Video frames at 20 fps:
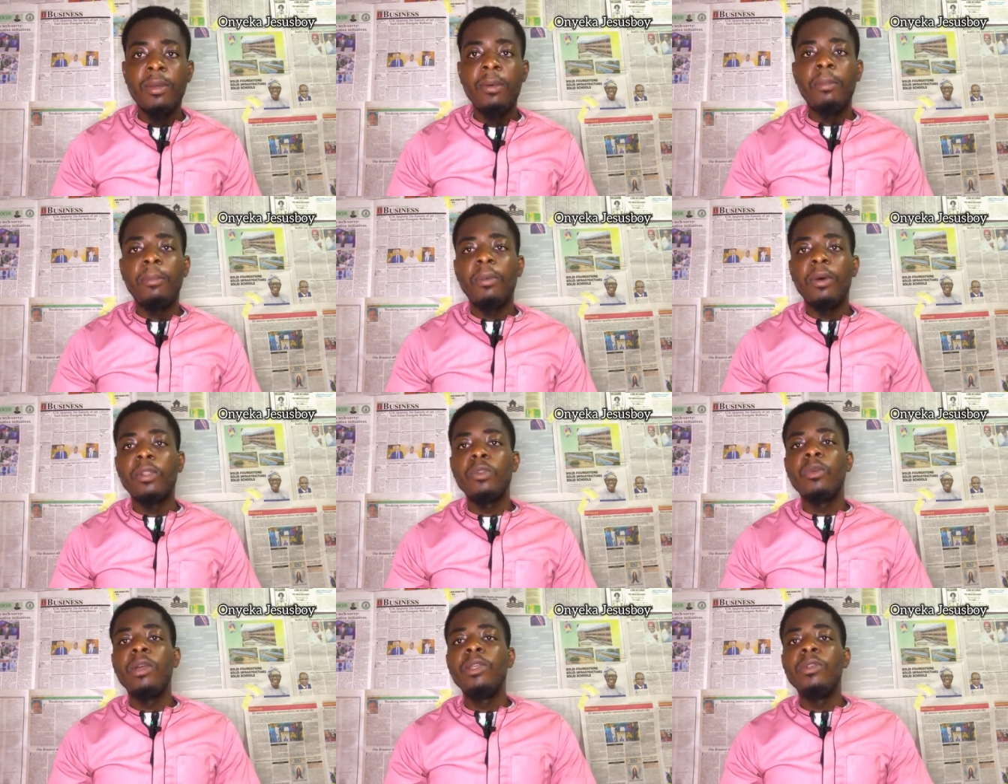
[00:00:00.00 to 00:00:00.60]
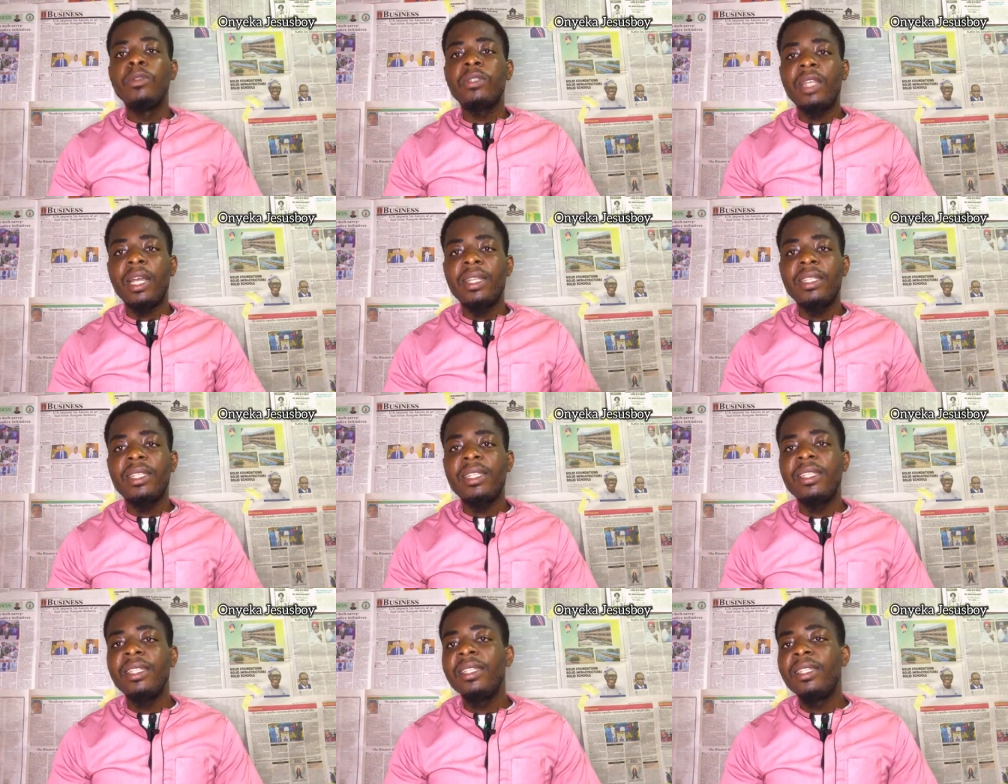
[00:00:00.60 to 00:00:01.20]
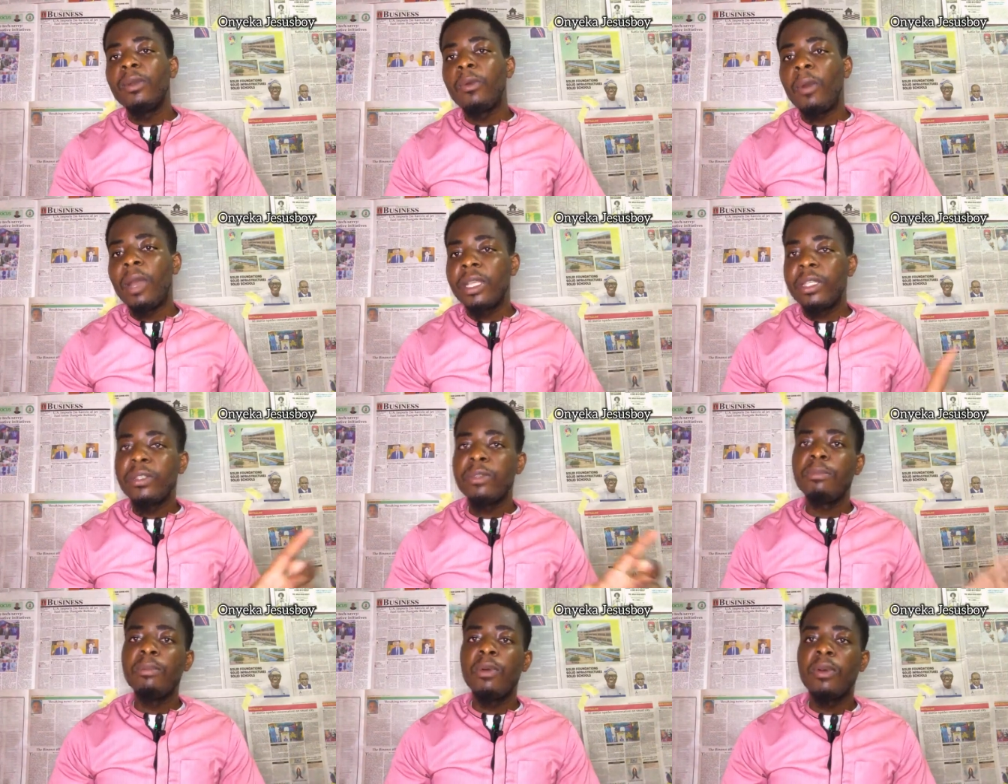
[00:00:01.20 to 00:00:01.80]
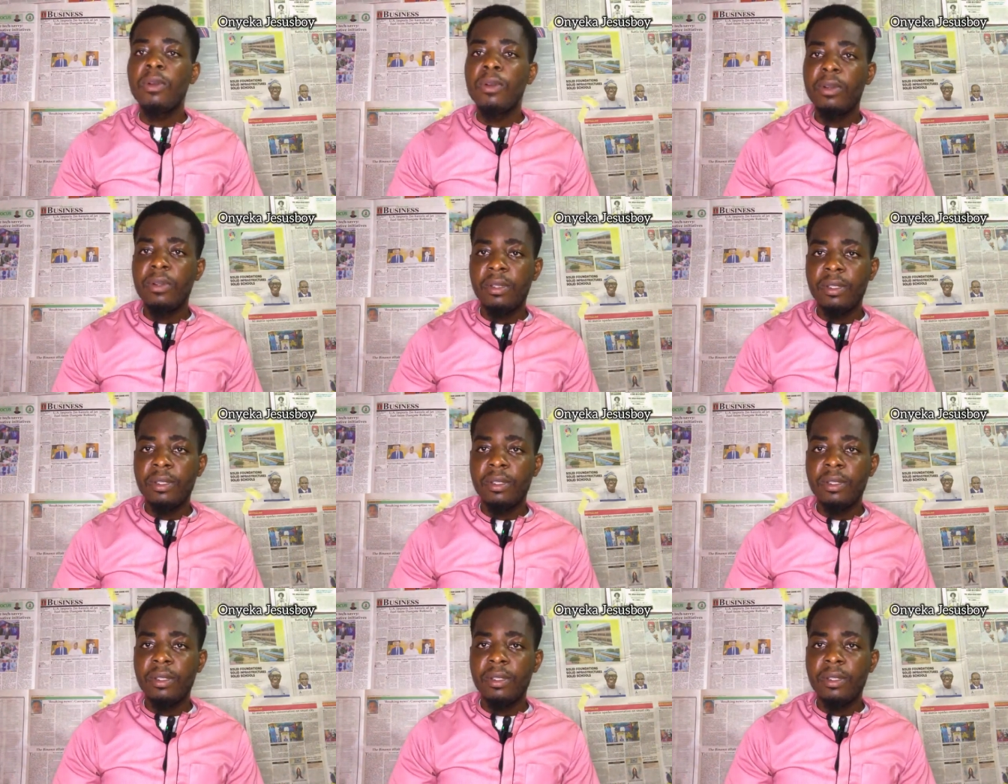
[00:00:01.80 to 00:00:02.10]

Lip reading: But when you start seeing the white smoke,